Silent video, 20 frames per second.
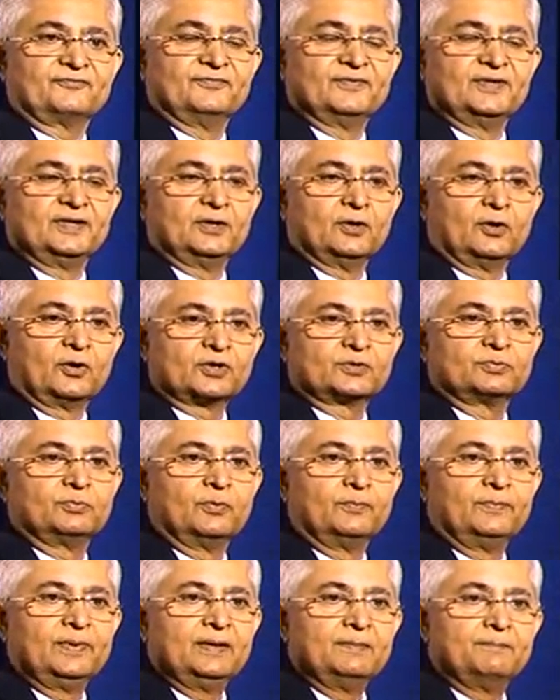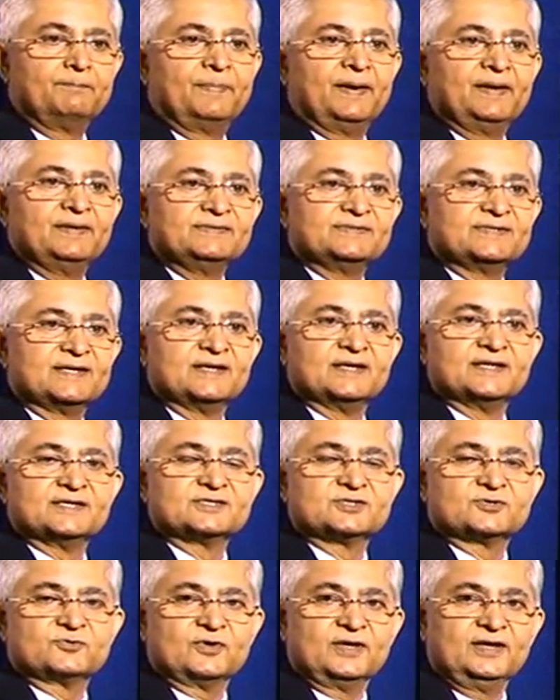the automobile paint
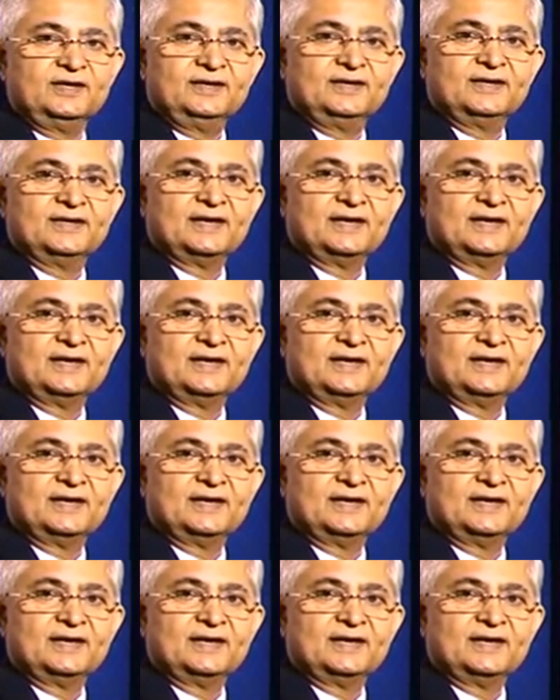industry